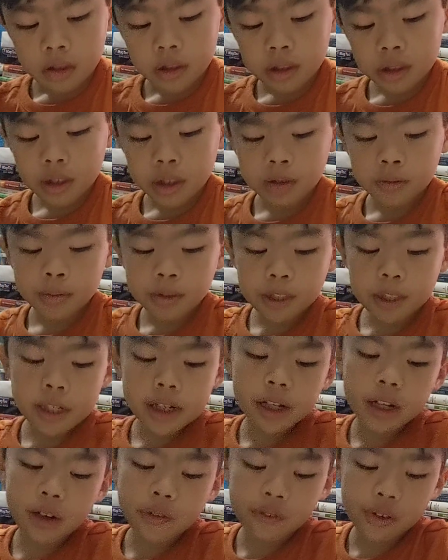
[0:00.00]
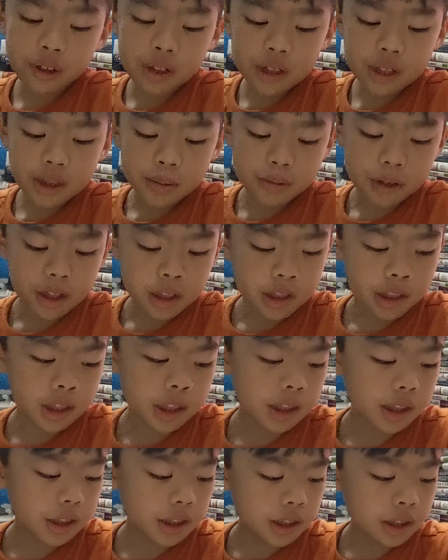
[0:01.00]
This means that if you something an
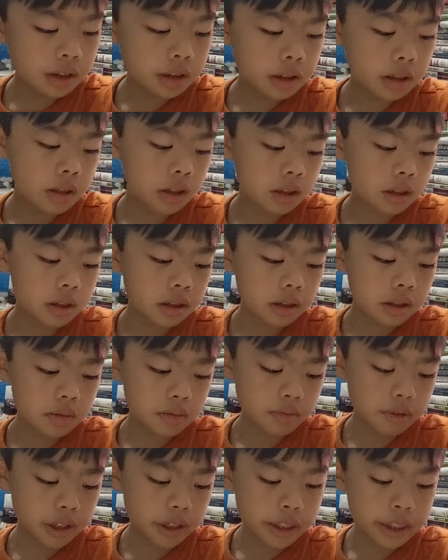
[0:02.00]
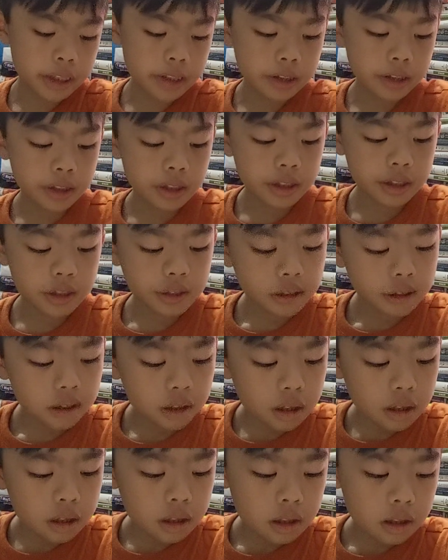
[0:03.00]
idea in present tense,
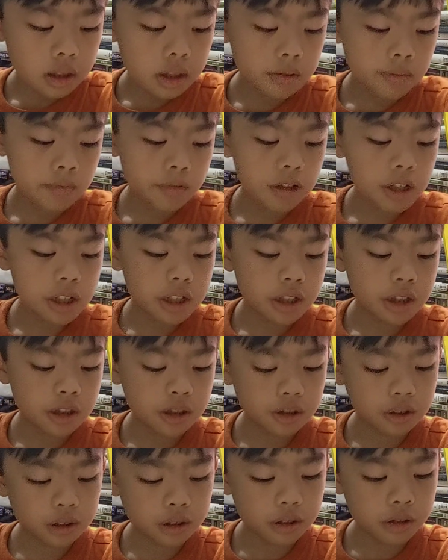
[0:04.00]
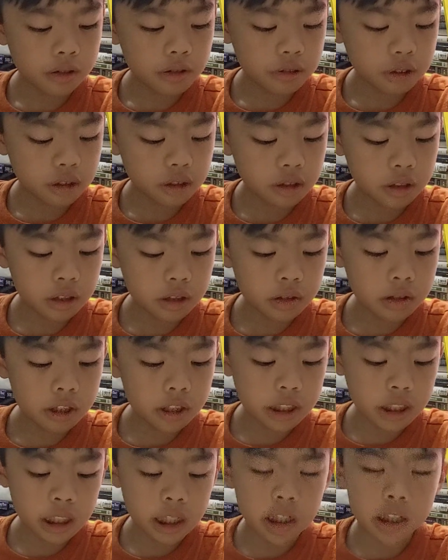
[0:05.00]
in mm, present
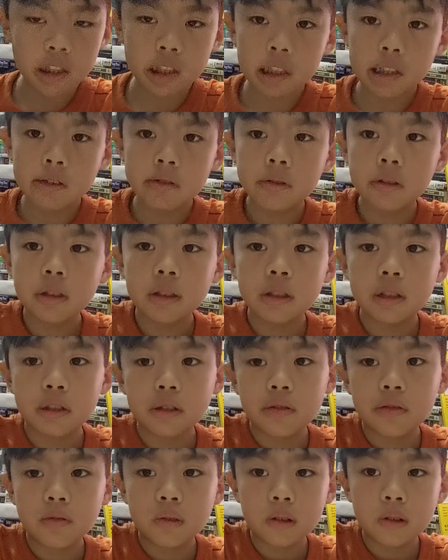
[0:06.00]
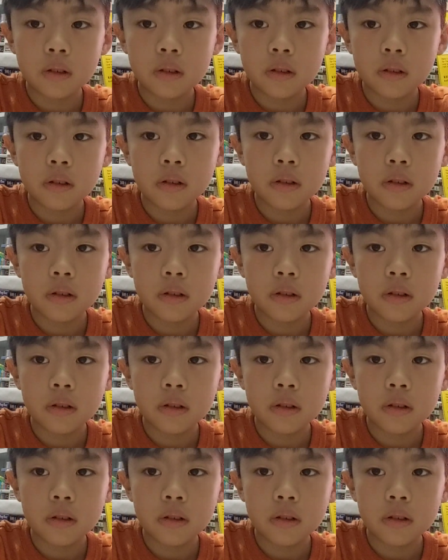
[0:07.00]
that idea will take form.